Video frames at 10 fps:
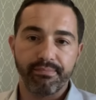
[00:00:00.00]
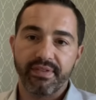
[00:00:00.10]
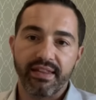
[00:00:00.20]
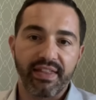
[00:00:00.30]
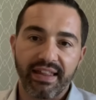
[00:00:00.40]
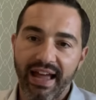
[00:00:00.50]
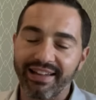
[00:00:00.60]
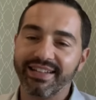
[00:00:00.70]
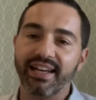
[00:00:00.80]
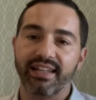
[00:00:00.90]
th-
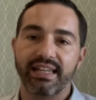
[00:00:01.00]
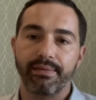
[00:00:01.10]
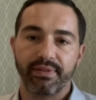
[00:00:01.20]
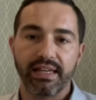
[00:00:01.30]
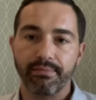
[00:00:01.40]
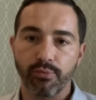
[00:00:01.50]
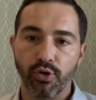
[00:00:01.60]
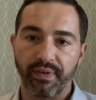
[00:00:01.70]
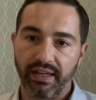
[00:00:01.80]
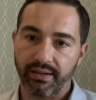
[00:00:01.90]
that's going to keep keep
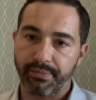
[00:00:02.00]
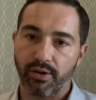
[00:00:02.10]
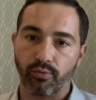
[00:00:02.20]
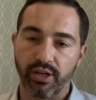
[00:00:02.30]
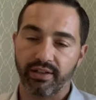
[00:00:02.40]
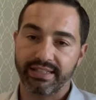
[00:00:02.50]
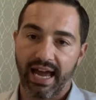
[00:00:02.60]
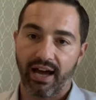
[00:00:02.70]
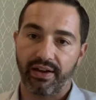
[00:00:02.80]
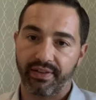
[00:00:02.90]
moving and be a real
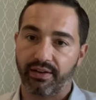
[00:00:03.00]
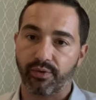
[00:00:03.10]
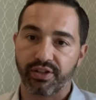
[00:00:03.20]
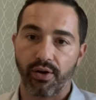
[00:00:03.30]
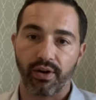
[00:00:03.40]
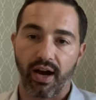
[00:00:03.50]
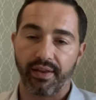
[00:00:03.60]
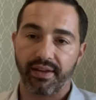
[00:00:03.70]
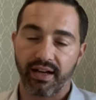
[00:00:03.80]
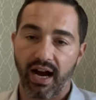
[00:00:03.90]
tell, I think, of what's going on in
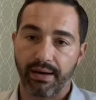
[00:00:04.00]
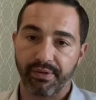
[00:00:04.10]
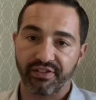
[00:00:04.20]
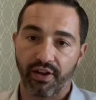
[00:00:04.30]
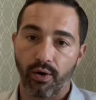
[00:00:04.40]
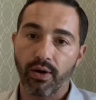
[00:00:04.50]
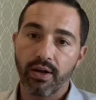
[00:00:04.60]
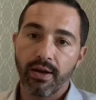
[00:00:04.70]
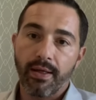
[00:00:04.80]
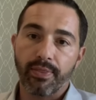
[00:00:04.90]
the economy. So,
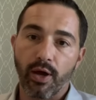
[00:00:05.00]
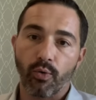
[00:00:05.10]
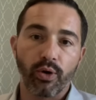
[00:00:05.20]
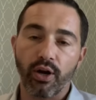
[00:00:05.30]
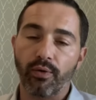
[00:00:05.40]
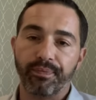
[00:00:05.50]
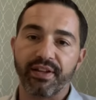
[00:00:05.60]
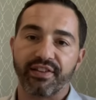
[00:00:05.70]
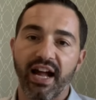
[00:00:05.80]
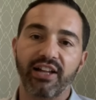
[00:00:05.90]
we don't.
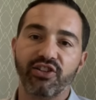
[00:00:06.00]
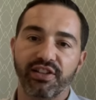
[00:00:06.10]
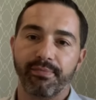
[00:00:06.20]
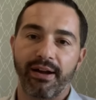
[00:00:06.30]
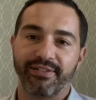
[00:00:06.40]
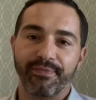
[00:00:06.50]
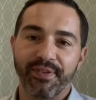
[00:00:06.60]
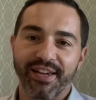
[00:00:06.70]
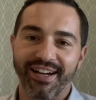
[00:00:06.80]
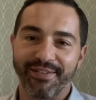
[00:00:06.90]
It's not just about.
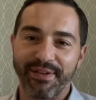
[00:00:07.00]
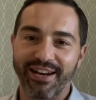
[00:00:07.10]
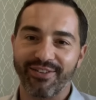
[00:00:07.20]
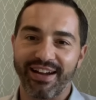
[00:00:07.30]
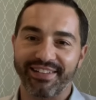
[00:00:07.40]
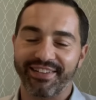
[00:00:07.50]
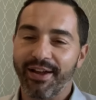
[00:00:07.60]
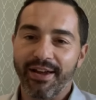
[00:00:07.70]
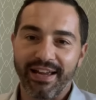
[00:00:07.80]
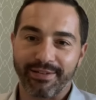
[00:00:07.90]
Uh, in many ways,
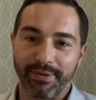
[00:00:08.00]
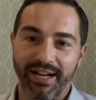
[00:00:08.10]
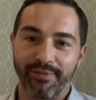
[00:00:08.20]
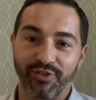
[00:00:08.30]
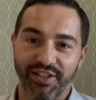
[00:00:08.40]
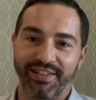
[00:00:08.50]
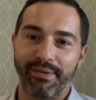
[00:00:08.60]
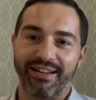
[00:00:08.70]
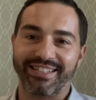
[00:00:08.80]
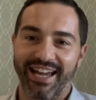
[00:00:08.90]
it's become just
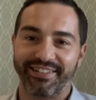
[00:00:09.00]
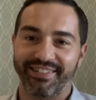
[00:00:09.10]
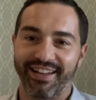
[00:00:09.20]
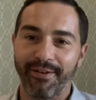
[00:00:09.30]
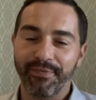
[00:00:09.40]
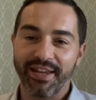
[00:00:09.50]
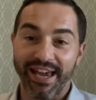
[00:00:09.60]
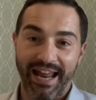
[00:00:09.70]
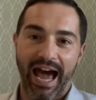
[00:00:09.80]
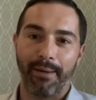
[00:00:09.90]
about Tesla
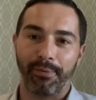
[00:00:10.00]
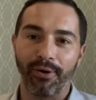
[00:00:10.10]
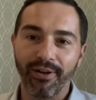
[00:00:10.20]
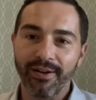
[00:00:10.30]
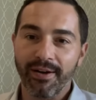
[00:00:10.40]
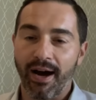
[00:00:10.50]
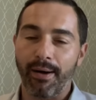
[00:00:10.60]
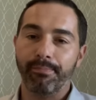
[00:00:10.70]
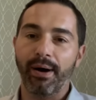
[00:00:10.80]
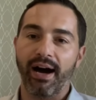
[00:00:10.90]
and Apple.
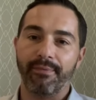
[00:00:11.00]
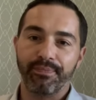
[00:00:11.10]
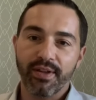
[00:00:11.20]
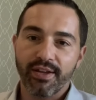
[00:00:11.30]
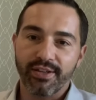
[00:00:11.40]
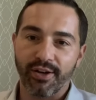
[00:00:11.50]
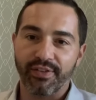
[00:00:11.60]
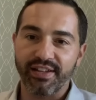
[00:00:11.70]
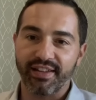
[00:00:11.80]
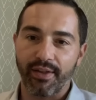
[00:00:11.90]
Um, but you know
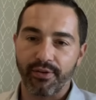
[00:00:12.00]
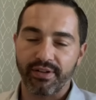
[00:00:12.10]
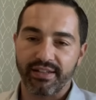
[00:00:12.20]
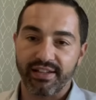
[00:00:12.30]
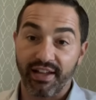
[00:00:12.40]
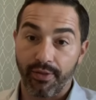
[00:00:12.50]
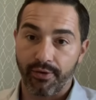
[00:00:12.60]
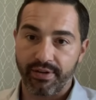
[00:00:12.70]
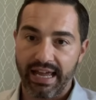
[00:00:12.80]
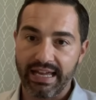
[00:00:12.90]
these other these other
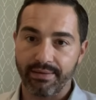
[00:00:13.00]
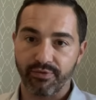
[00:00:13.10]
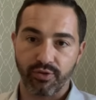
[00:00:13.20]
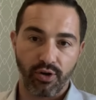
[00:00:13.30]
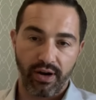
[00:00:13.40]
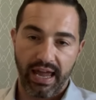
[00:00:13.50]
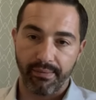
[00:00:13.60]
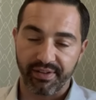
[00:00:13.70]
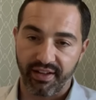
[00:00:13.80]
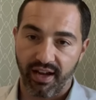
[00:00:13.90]
names, your
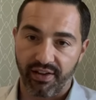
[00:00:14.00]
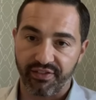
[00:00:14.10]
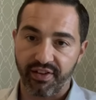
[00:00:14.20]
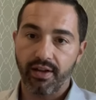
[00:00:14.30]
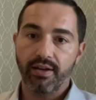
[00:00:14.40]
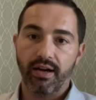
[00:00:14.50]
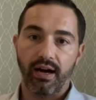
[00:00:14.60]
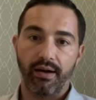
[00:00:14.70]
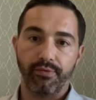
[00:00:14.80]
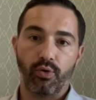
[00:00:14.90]
Amazons,
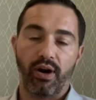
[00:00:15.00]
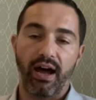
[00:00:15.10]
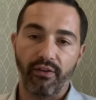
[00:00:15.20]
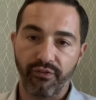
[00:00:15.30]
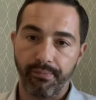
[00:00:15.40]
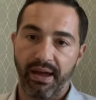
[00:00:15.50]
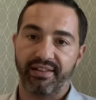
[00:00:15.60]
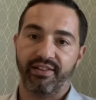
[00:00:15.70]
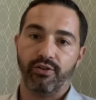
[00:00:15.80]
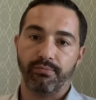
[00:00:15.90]
um, your
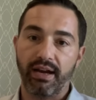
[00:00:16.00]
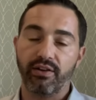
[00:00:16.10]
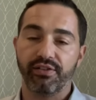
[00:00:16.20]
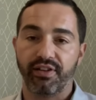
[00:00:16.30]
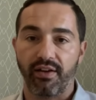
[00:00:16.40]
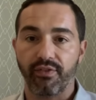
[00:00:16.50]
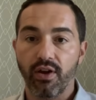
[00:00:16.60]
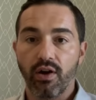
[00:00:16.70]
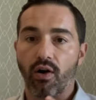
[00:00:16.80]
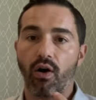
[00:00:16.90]
Alphabets, and your Microsoft
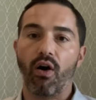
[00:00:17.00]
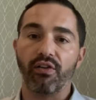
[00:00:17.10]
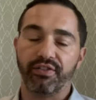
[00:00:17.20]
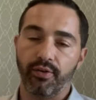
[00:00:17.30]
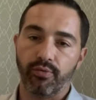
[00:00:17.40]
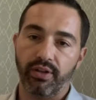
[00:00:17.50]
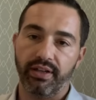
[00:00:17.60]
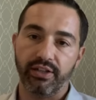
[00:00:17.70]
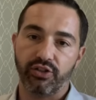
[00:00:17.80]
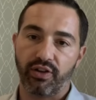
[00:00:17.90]
are also
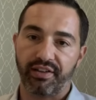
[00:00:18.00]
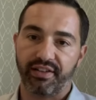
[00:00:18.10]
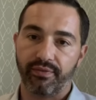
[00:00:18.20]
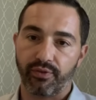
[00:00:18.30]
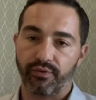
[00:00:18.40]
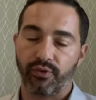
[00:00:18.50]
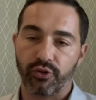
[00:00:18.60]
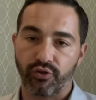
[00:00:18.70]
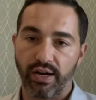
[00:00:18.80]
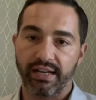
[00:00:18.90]
really interesting for, for
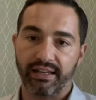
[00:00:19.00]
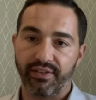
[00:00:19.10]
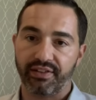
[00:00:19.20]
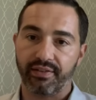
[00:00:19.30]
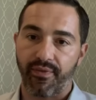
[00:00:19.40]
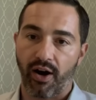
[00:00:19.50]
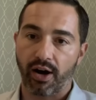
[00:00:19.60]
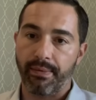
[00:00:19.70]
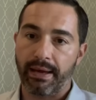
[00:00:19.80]
trading in this environment.